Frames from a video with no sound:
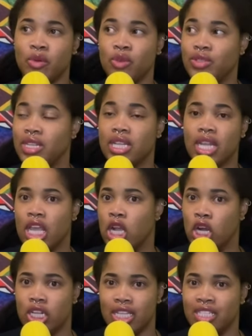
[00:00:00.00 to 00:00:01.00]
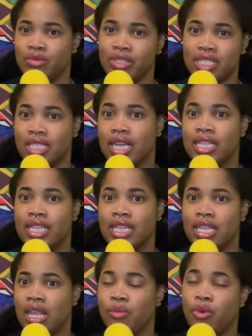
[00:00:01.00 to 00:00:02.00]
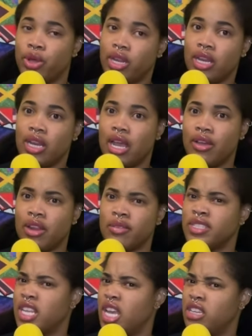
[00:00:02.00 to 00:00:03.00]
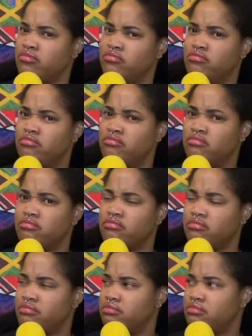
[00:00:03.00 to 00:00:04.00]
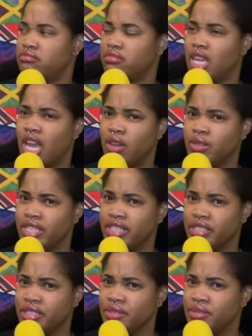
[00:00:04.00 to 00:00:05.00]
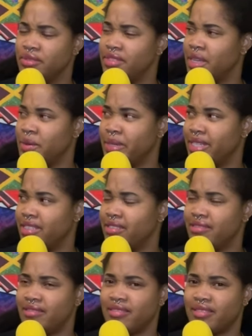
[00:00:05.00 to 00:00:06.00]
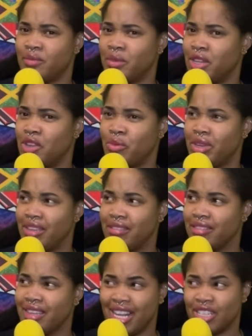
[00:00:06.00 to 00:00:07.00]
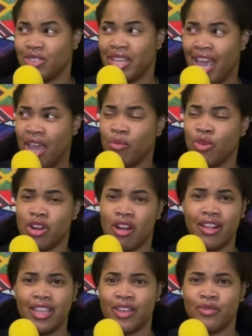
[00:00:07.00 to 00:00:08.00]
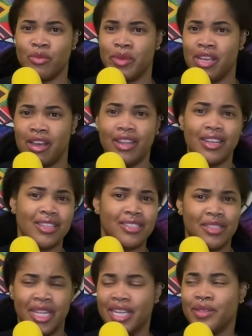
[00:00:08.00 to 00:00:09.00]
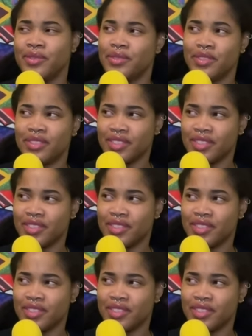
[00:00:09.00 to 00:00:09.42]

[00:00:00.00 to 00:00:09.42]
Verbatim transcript: with someone who didn't like garlic as much as I did and they pointed it out and I was like, How dare you? Like what? What do you mean? You could actually add more garlic if we're being honest. Like,